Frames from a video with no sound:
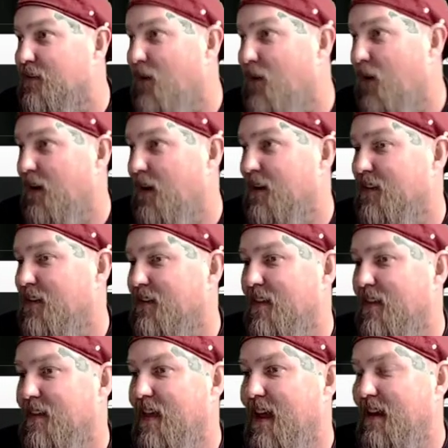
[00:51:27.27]
far as
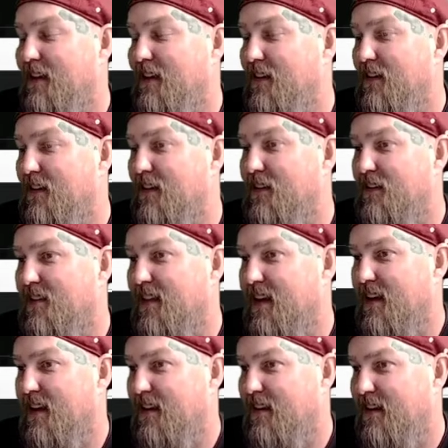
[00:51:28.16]
that goes,
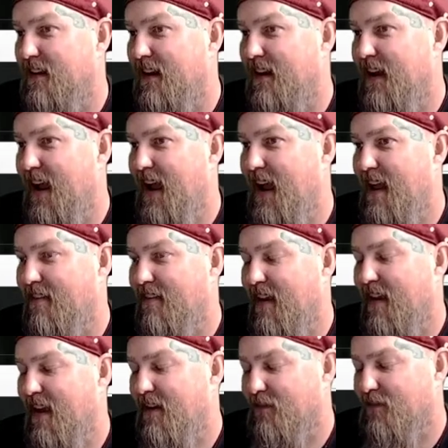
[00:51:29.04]
that
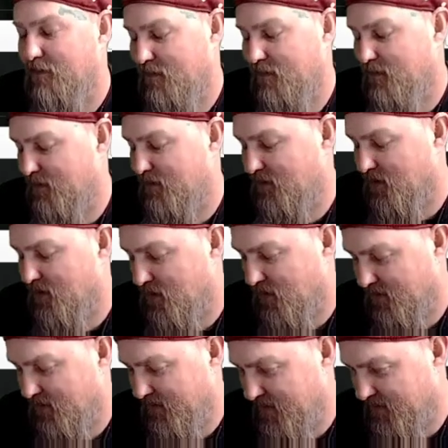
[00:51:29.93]
cats have
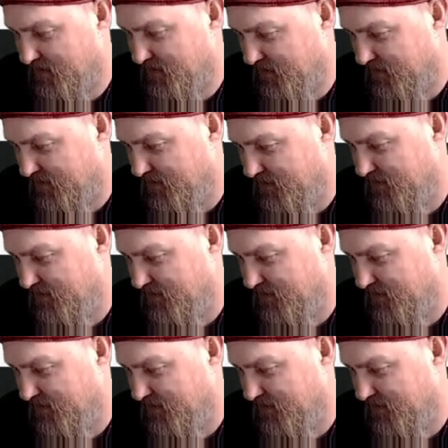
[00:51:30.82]
dog sounds.